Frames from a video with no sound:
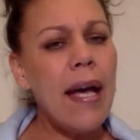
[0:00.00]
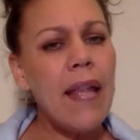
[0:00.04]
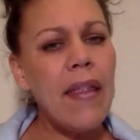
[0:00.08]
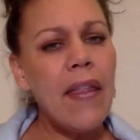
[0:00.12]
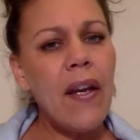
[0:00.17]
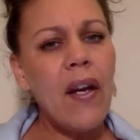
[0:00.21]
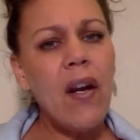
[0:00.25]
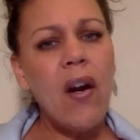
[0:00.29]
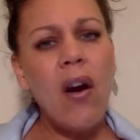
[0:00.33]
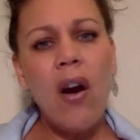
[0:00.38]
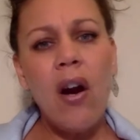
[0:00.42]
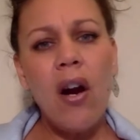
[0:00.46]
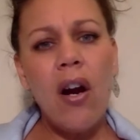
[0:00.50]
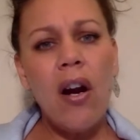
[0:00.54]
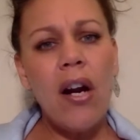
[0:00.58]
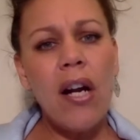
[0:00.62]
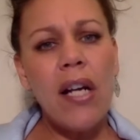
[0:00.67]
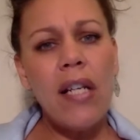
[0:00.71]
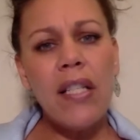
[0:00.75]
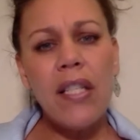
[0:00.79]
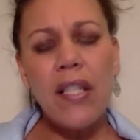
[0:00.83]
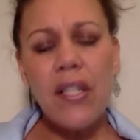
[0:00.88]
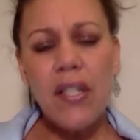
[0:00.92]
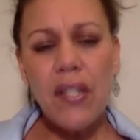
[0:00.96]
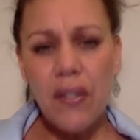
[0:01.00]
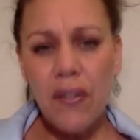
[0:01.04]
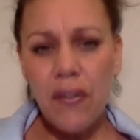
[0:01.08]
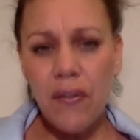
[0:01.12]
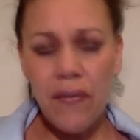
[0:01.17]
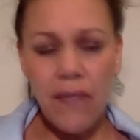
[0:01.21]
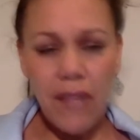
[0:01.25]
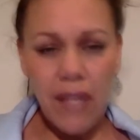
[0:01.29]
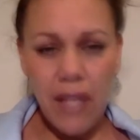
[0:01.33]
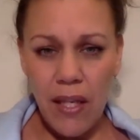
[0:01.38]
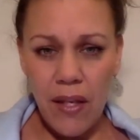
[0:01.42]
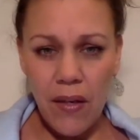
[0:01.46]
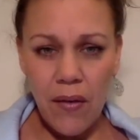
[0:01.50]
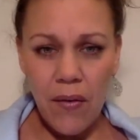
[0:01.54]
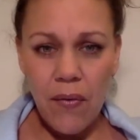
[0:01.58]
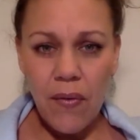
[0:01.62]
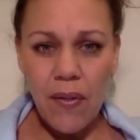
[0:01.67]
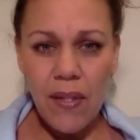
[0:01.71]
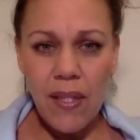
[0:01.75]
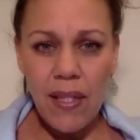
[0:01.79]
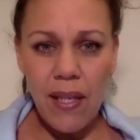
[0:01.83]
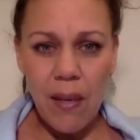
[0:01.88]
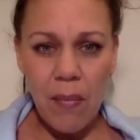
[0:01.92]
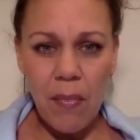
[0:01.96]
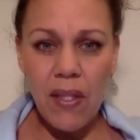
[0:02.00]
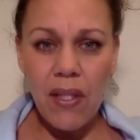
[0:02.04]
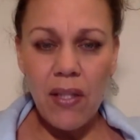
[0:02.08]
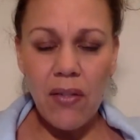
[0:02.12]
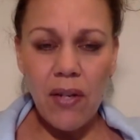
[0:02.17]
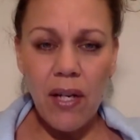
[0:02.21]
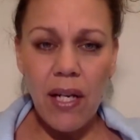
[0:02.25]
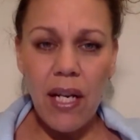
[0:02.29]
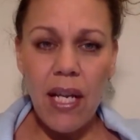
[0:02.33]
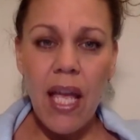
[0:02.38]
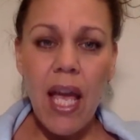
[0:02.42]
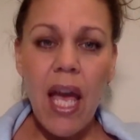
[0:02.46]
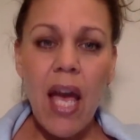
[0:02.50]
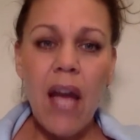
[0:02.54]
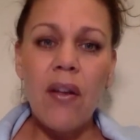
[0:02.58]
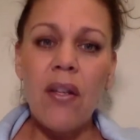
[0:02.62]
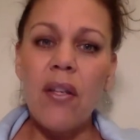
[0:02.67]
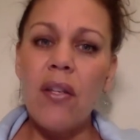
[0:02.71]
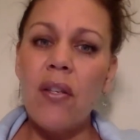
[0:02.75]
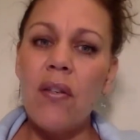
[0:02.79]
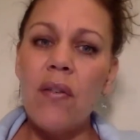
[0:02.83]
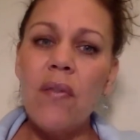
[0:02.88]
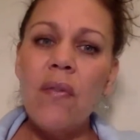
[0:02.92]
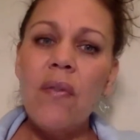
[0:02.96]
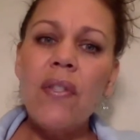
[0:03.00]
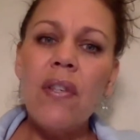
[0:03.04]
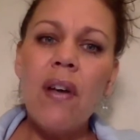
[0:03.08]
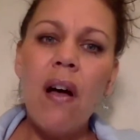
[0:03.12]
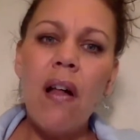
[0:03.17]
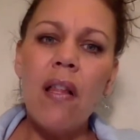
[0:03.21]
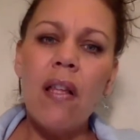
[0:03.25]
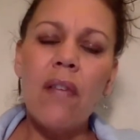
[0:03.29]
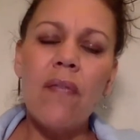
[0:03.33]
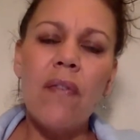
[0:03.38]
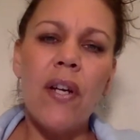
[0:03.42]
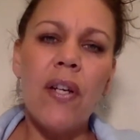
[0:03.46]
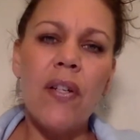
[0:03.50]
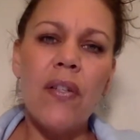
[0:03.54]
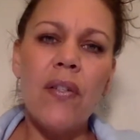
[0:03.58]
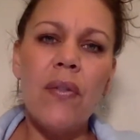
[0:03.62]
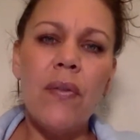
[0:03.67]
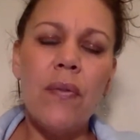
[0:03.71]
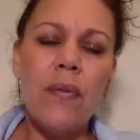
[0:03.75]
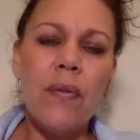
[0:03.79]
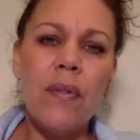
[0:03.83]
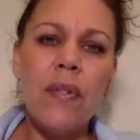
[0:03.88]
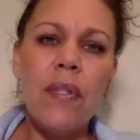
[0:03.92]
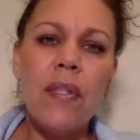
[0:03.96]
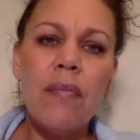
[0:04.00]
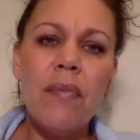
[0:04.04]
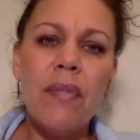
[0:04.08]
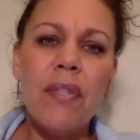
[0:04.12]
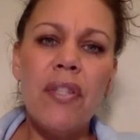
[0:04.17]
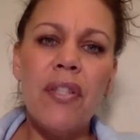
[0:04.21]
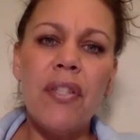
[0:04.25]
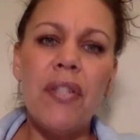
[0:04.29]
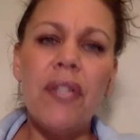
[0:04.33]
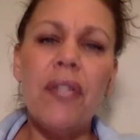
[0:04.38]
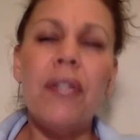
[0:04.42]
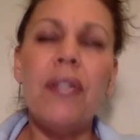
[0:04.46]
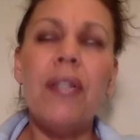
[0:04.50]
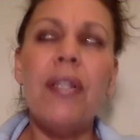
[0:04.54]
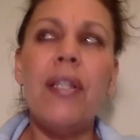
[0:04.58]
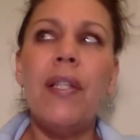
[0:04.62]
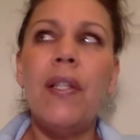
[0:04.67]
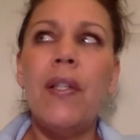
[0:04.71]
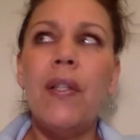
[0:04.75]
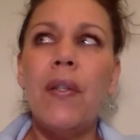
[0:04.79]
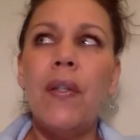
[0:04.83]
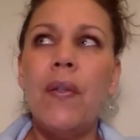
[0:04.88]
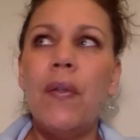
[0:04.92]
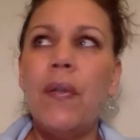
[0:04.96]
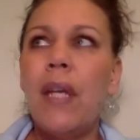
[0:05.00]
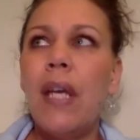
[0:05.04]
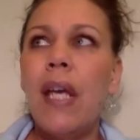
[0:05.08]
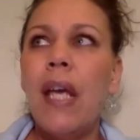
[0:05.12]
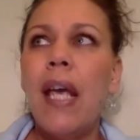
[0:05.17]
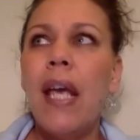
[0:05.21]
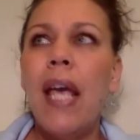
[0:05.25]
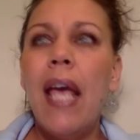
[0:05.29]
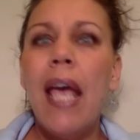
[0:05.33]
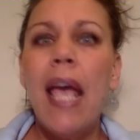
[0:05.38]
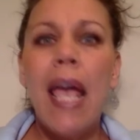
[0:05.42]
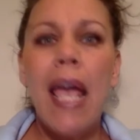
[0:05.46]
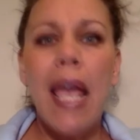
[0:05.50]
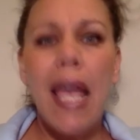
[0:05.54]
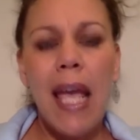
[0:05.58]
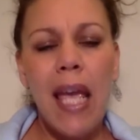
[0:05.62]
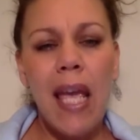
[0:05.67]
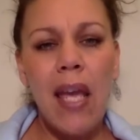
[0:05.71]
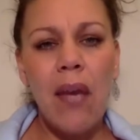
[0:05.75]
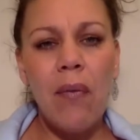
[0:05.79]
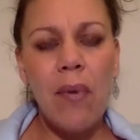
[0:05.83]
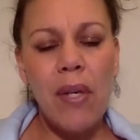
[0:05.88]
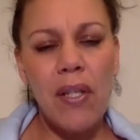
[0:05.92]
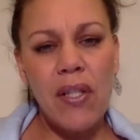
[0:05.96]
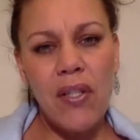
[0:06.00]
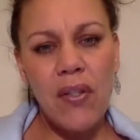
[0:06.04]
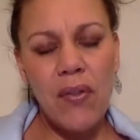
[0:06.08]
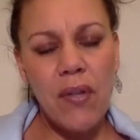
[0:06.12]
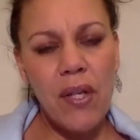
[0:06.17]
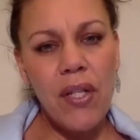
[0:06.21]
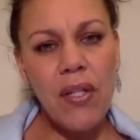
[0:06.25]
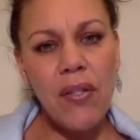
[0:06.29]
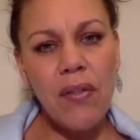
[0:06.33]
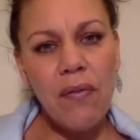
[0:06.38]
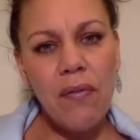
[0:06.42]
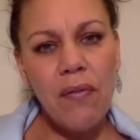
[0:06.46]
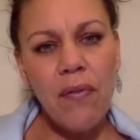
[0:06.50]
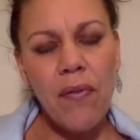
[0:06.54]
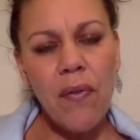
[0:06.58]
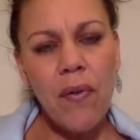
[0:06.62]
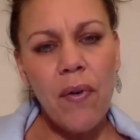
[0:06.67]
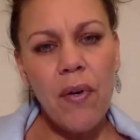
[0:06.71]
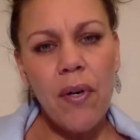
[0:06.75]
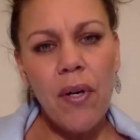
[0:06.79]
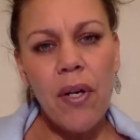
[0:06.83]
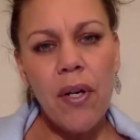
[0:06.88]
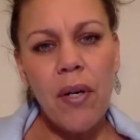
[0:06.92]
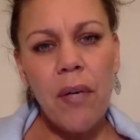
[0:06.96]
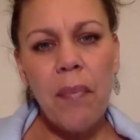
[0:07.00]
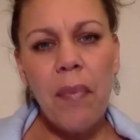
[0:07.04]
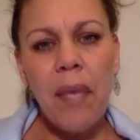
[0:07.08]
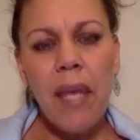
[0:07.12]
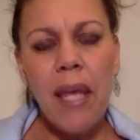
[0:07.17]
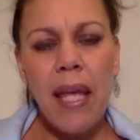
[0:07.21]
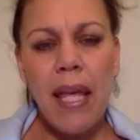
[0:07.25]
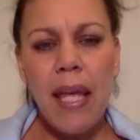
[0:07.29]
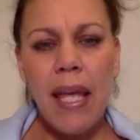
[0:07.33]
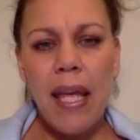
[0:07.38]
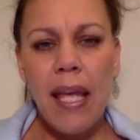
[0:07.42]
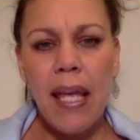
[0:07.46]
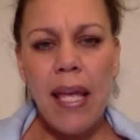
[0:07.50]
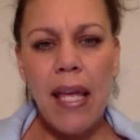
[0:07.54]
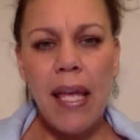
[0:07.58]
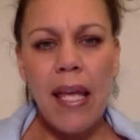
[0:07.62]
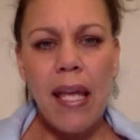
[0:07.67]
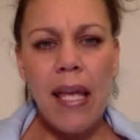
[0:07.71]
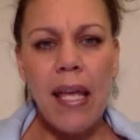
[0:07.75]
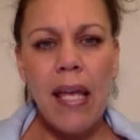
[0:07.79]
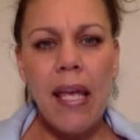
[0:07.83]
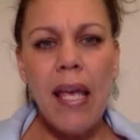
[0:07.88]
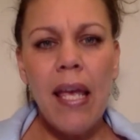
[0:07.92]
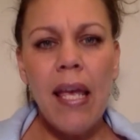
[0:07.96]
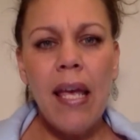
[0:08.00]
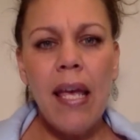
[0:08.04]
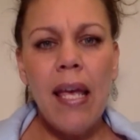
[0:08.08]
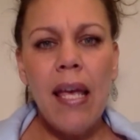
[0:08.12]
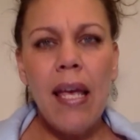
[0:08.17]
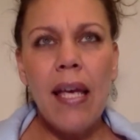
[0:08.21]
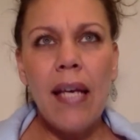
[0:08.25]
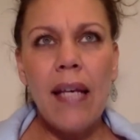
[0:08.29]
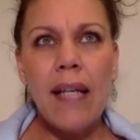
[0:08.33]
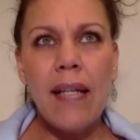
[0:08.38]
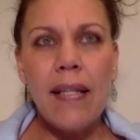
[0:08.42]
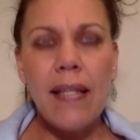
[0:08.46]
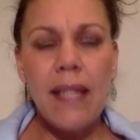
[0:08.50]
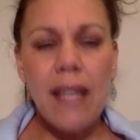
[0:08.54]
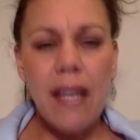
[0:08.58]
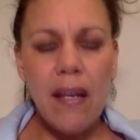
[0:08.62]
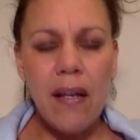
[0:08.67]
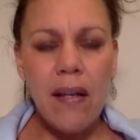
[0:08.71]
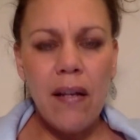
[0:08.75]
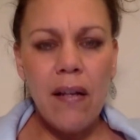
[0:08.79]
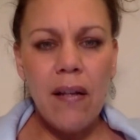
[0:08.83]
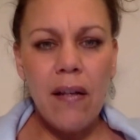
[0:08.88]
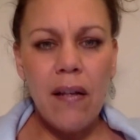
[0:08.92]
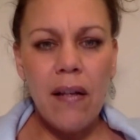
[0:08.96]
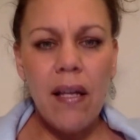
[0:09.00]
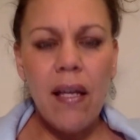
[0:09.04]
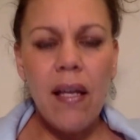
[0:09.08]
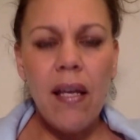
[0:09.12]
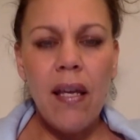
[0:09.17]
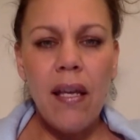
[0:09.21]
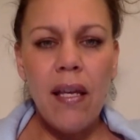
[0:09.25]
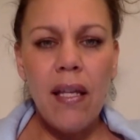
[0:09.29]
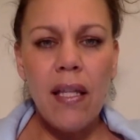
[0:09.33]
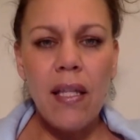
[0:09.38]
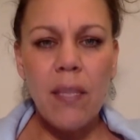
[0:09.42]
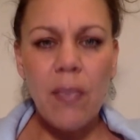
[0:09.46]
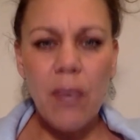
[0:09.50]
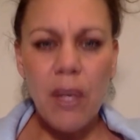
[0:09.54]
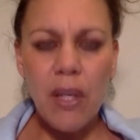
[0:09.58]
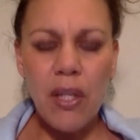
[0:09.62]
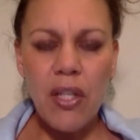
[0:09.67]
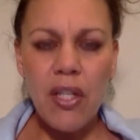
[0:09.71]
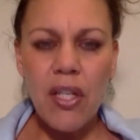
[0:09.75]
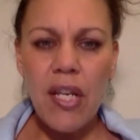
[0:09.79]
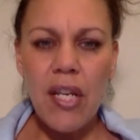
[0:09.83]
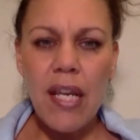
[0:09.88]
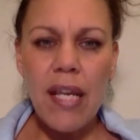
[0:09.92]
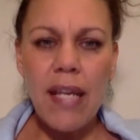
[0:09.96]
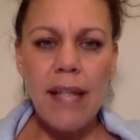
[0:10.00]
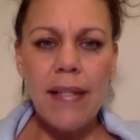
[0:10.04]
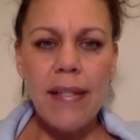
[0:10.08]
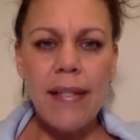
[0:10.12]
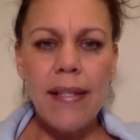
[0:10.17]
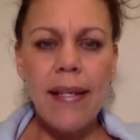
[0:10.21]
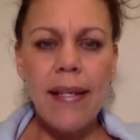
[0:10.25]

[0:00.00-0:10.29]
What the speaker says: There are additional videos demonstrating how to use all of our tools, which include a registration form, a Excel spreadsheet,